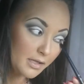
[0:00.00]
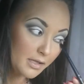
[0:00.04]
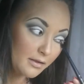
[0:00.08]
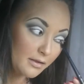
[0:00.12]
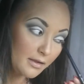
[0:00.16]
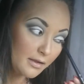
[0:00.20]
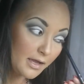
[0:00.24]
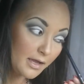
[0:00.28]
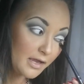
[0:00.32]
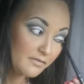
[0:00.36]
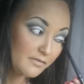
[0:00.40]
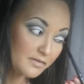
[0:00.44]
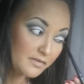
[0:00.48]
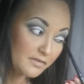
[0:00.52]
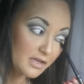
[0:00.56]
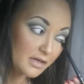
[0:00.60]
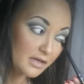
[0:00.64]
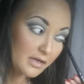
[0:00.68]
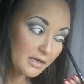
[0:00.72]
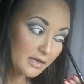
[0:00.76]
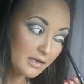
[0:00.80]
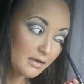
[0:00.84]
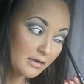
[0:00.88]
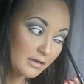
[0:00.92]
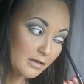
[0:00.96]
my live,
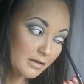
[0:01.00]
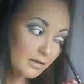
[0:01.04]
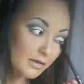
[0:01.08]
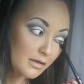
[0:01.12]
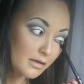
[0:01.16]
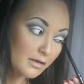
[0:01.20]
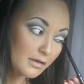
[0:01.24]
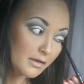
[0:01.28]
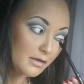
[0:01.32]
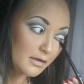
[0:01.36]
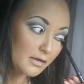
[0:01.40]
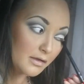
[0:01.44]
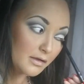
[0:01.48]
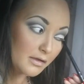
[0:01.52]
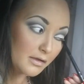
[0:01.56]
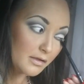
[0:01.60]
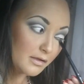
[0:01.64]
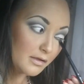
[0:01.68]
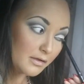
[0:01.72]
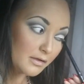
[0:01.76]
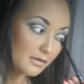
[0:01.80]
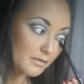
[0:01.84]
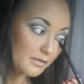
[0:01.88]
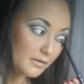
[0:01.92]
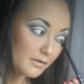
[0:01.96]
Kenny.
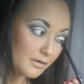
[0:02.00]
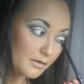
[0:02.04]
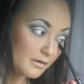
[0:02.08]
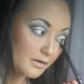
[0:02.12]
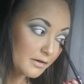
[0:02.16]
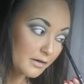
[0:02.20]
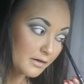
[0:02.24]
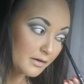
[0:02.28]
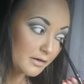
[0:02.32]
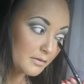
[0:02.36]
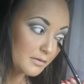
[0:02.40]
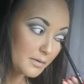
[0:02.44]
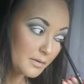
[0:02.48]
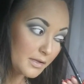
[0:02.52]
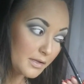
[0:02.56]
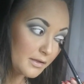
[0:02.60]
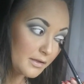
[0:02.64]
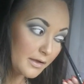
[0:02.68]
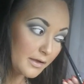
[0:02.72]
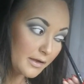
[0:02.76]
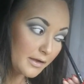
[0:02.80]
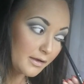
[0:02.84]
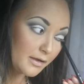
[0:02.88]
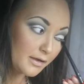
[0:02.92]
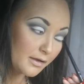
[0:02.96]
They're gonna be,
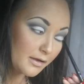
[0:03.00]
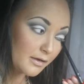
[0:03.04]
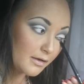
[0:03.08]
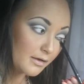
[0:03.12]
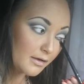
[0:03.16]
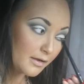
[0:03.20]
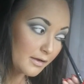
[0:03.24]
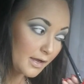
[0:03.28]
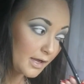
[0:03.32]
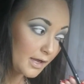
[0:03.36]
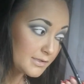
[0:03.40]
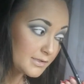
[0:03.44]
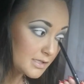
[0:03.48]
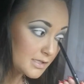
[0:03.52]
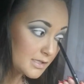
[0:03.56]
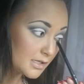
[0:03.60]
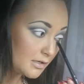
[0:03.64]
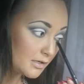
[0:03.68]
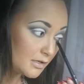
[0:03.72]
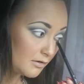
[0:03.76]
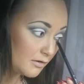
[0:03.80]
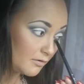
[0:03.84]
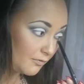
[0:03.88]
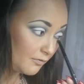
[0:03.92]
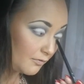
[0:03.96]
like,
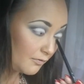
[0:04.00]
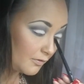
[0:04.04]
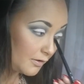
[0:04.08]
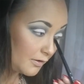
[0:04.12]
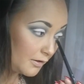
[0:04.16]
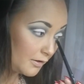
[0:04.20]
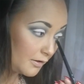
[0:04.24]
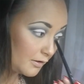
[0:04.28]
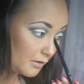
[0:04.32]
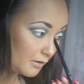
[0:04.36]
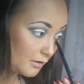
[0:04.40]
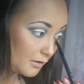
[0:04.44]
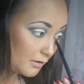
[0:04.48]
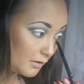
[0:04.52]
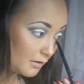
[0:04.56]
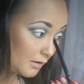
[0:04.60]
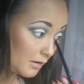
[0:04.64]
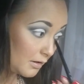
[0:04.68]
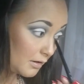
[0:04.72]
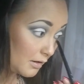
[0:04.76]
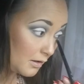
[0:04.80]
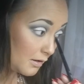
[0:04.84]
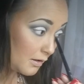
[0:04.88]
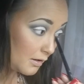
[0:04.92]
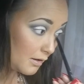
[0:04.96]
asking you for your
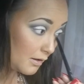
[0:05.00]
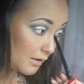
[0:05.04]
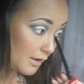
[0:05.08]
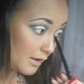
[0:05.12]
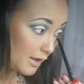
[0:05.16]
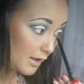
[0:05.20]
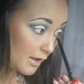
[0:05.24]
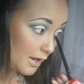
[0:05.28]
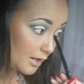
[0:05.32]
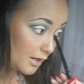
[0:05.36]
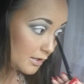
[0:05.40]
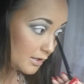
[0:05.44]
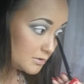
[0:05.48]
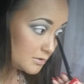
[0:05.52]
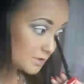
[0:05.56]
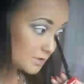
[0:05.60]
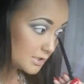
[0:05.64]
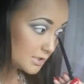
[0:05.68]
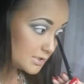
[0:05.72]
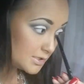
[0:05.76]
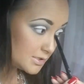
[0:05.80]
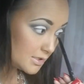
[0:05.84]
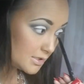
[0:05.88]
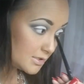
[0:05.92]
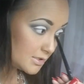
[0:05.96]

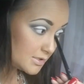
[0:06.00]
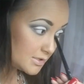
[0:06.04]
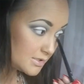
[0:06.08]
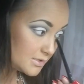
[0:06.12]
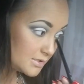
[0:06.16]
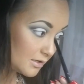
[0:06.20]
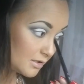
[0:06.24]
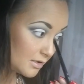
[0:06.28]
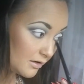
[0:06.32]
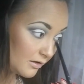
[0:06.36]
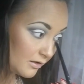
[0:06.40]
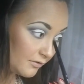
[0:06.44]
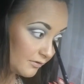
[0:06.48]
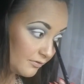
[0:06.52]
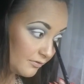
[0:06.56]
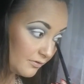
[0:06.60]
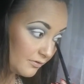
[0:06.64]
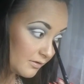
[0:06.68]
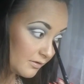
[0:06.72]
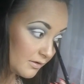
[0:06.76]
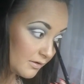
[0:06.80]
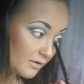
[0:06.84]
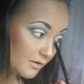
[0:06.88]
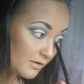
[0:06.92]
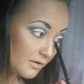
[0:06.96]
address and stuff.
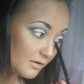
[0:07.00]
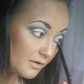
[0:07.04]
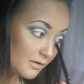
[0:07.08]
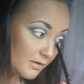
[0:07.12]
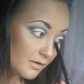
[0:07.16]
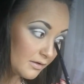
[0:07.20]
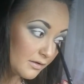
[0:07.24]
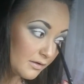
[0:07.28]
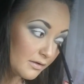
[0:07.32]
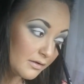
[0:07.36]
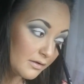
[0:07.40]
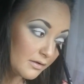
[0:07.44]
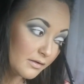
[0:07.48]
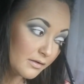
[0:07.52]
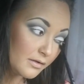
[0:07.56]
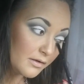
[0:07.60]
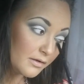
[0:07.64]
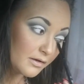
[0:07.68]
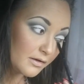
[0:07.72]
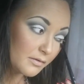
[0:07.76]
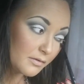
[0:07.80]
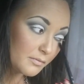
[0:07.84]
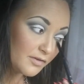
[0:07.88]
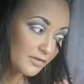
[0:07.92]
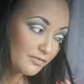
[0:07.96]

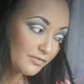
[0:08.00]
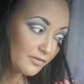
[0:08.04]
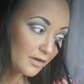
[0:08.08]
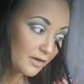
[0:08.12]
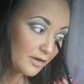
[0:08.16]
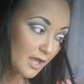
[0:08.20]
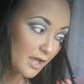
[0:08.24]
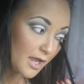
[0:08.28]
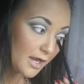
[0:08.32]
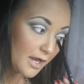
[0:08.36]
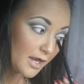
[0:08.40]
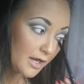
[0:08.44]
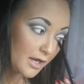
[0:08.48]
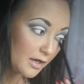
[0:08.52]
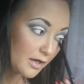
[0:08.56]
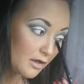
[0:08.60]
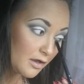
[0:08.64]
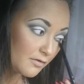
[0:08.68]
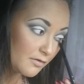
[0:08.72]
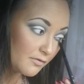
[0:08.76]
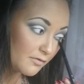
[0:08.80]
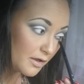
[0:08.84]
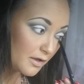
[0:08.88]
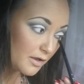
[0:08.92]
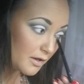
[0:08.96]
They're gonna be flying
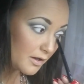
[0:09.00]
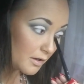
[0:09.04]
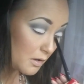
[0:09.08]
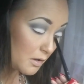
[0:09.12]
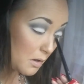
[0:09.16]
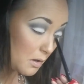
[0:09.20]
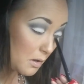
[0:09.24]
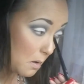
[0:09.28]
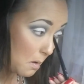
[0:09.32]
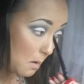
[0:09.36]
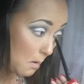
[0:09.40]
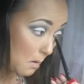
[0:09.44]
over there.